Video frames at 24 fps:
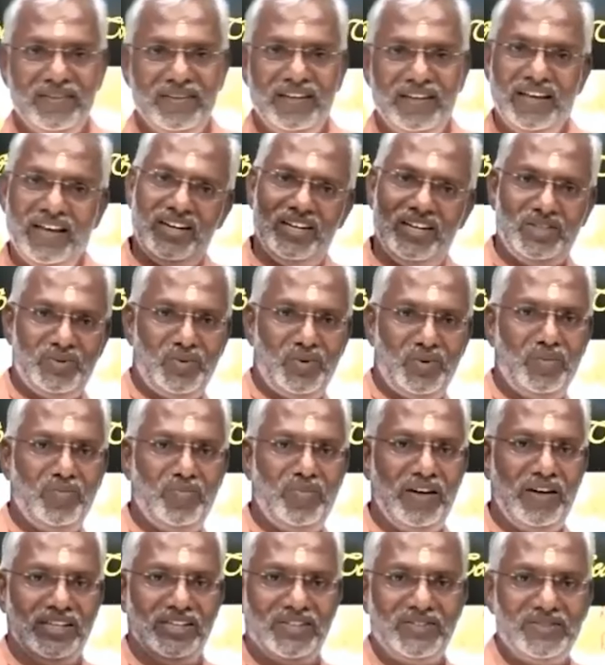He had his own
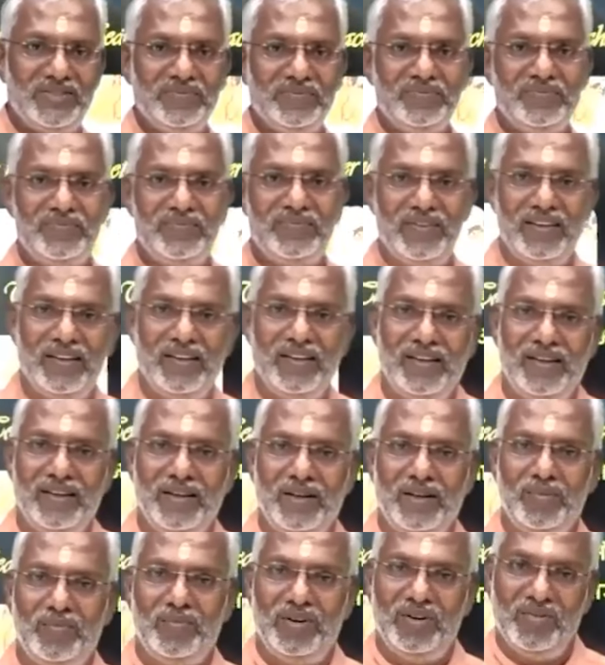place.
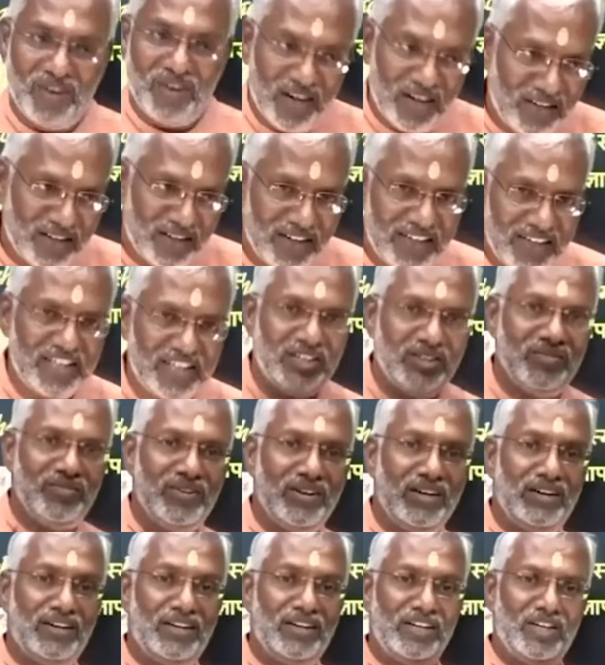But voluntarily he
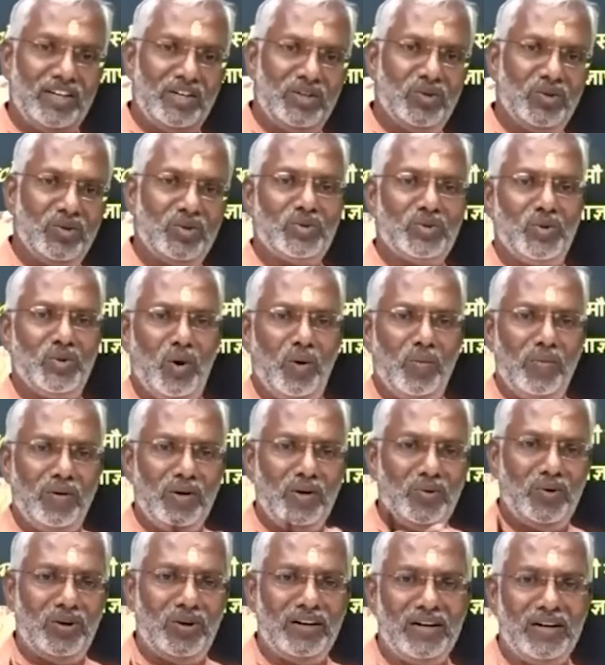went and he took so
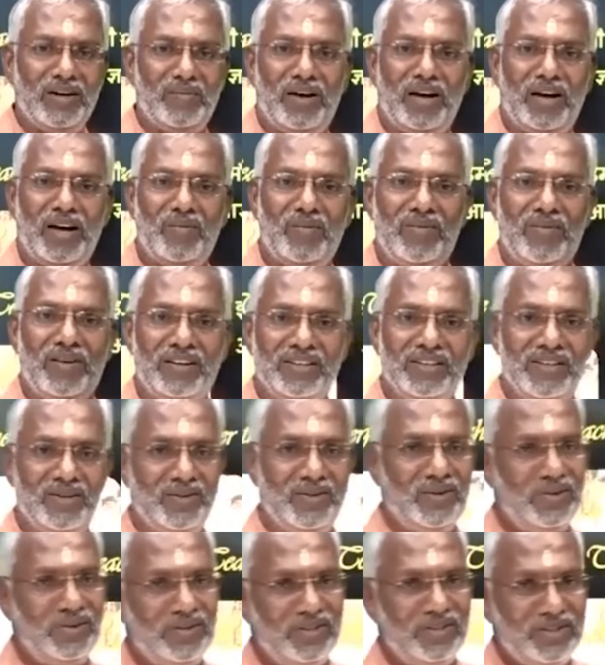much work in Mahabharata.
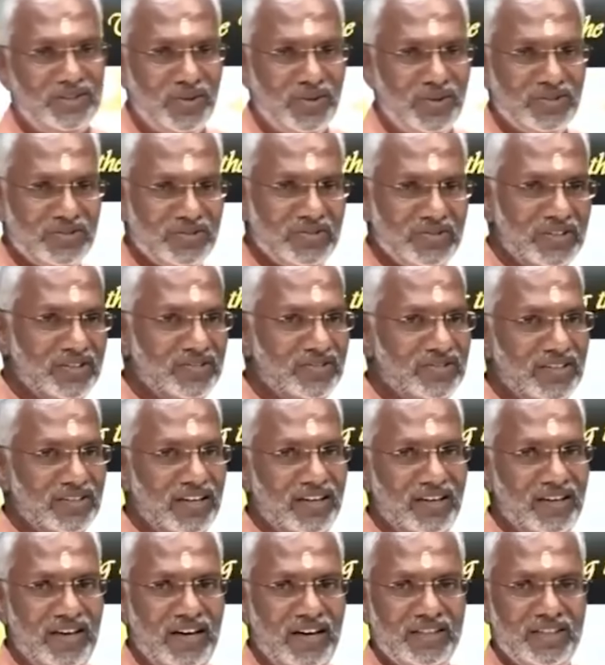Oh, it shows his
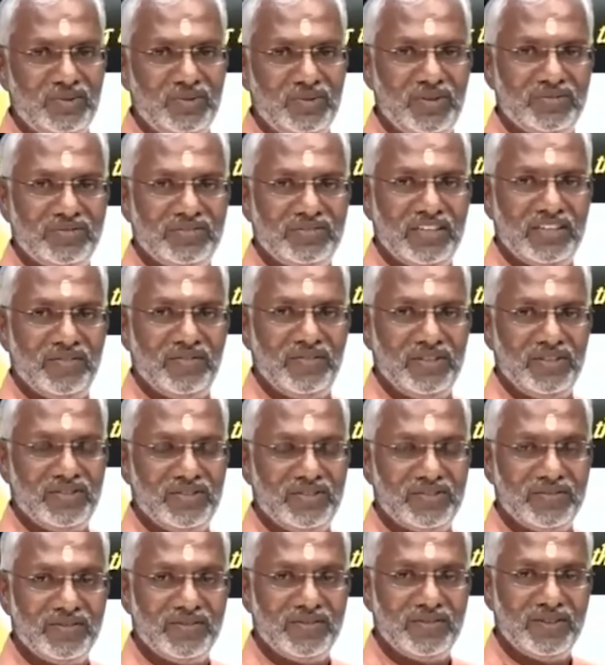attitude of
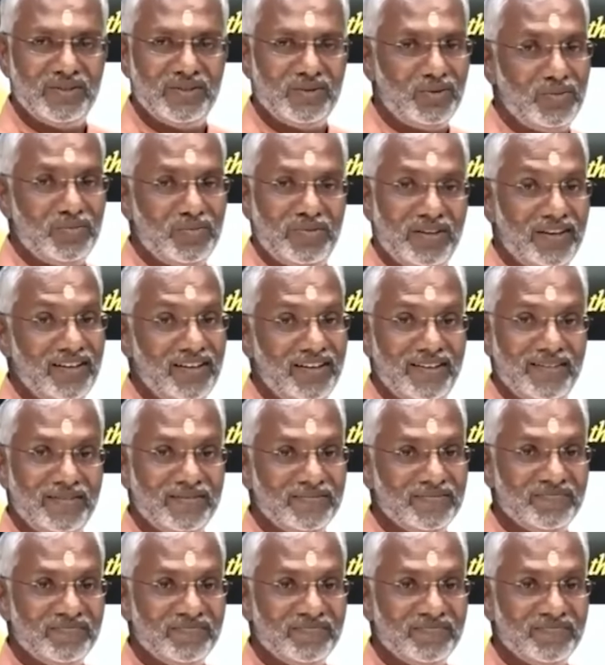service. Super, le?